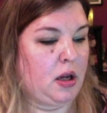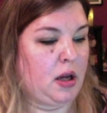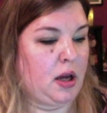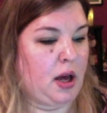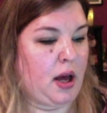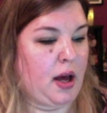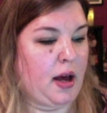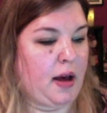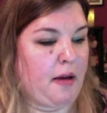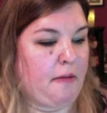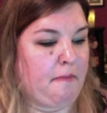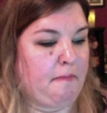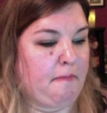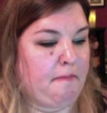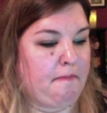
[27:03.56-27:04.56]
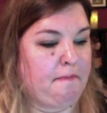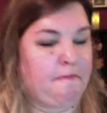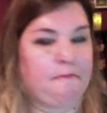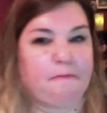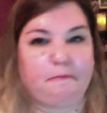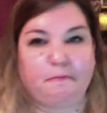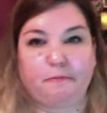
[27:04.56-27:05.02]
from
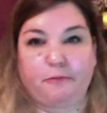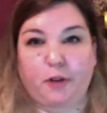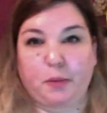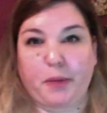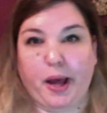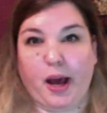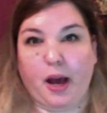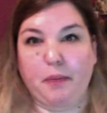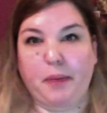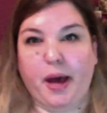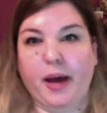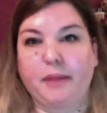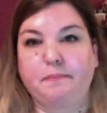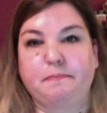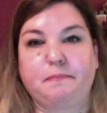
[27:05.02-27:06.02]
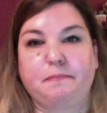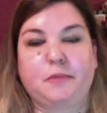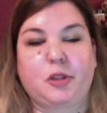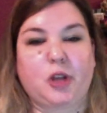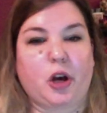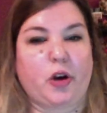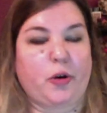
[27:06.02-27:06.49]
my iPad.
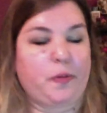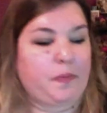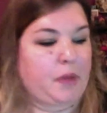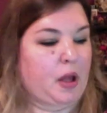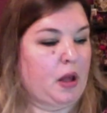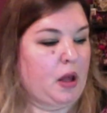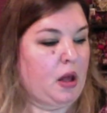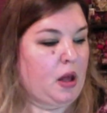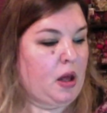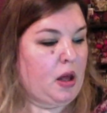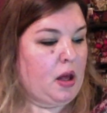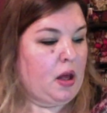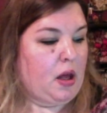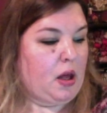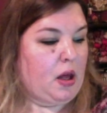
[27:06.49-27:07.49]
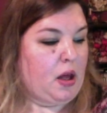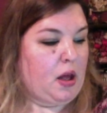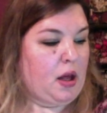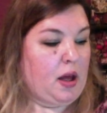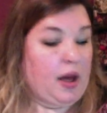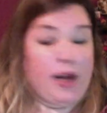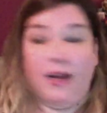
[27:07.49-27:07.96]
So,
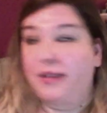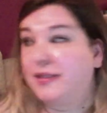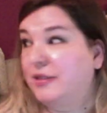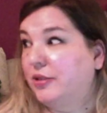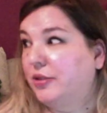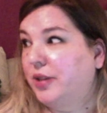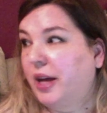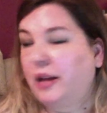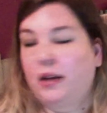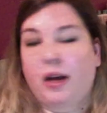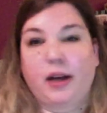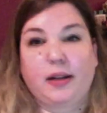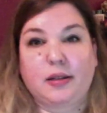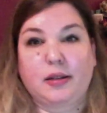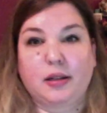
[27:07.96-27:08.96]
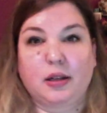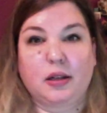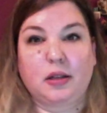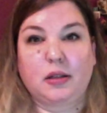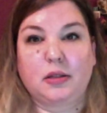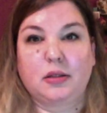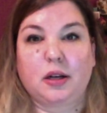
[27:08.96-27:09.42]
and it's still daylight.
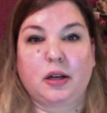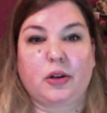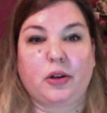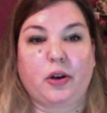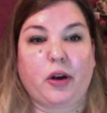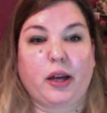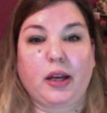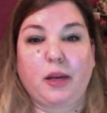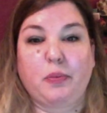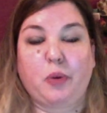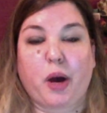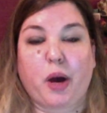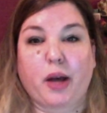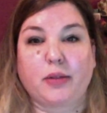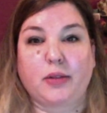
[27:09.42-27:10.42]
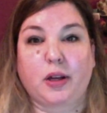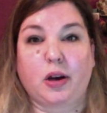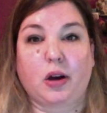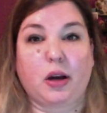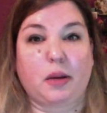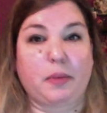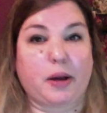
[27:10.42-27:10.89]
I don't know. I keep waxing
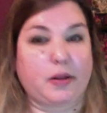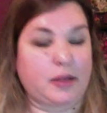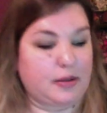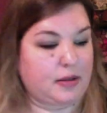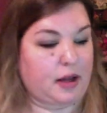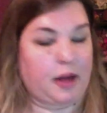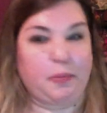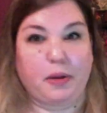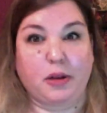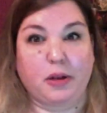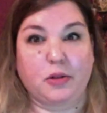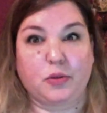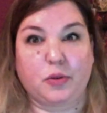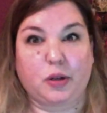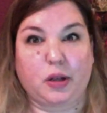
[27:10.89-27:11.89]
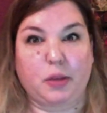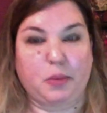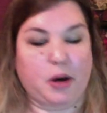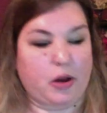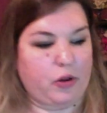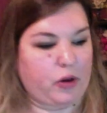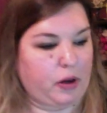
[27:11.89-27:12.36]
on about this light, but it's really
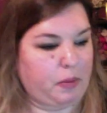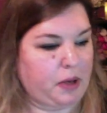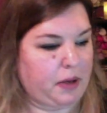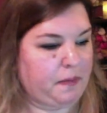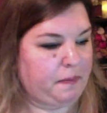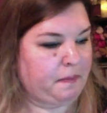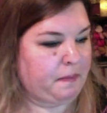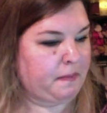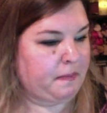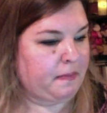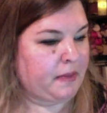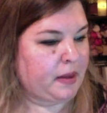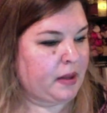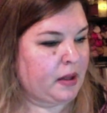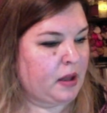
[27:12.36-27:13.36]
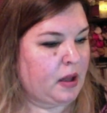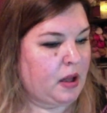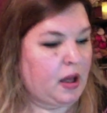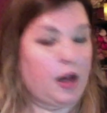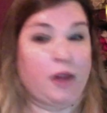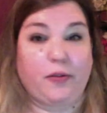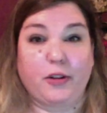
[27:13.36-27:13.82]
bothering me.
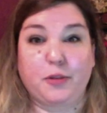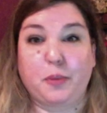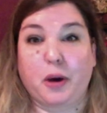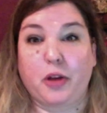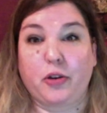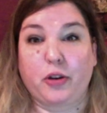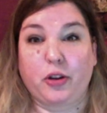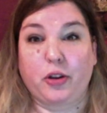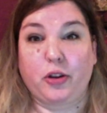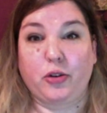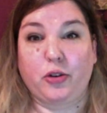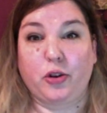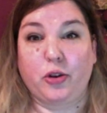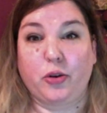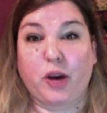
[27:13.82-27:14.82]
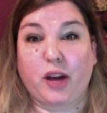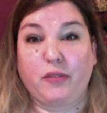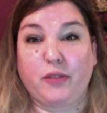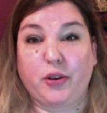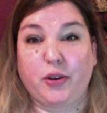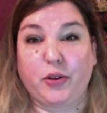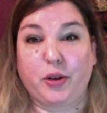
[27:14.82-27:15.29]
And if it's bothering you too, I
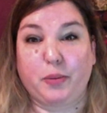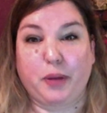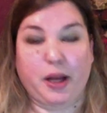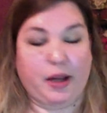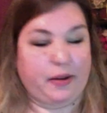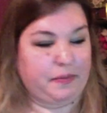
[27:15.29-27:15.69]
feel your pain.